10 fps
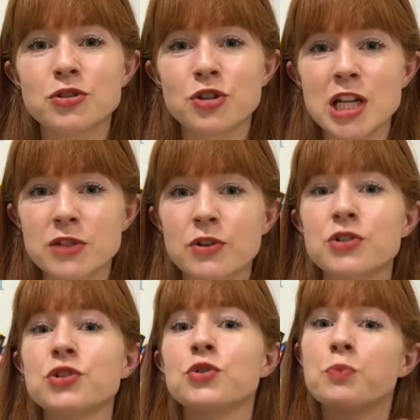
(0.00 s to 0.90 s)
transfer
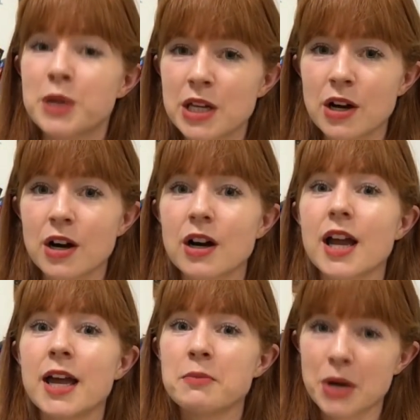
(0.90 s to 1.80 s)
to PR
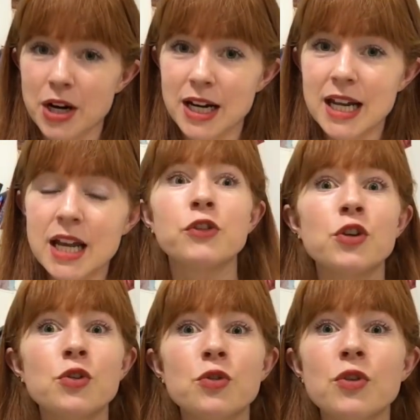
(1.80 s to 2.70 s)
and marketing.
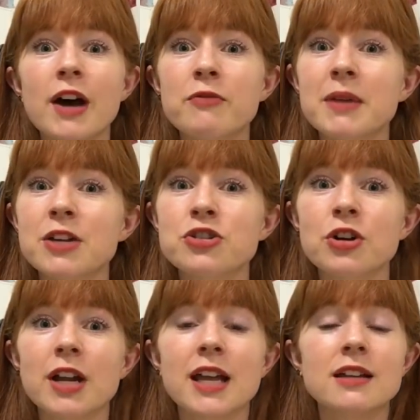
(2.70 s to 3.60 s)
You have
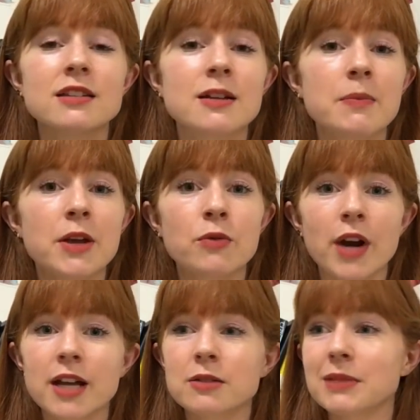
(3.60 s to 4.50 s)
majored in something
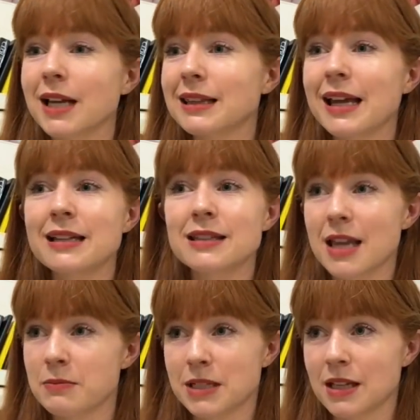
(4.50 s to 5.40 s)
random like
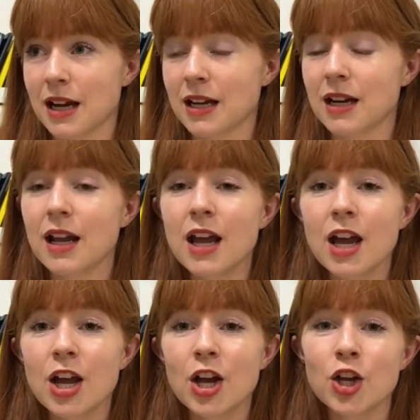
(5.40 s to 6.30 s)
landscape design,
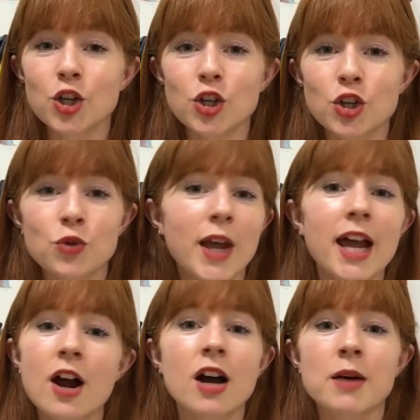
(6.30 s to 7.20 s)
you
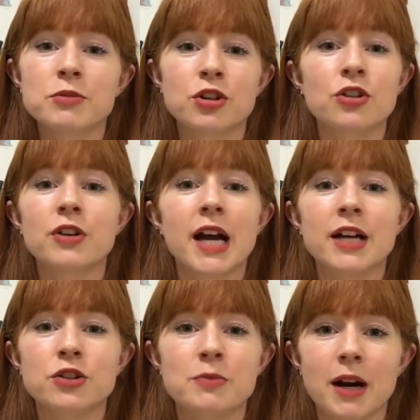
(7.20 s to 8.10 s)
cannot come to Korea and
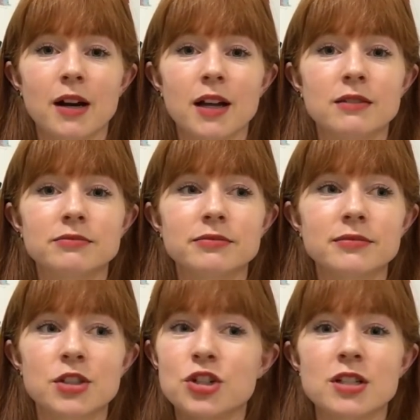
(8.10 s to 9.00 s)
do marketing.
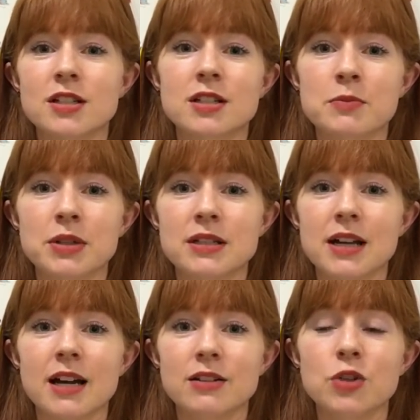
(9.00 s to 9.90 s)
It's just as simple as
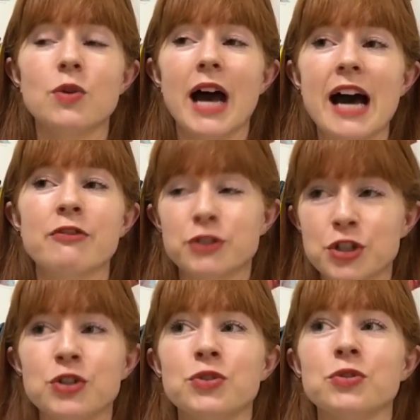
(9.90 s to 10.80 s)
that. You have
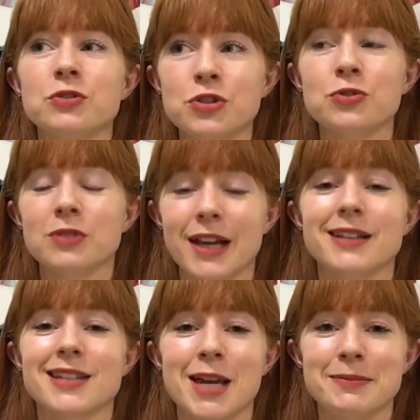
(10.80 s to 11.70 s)
to do
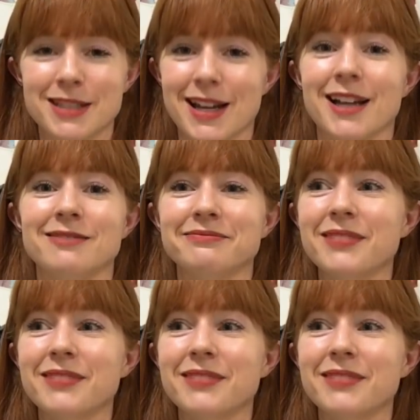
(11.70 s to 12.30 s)
landscape design,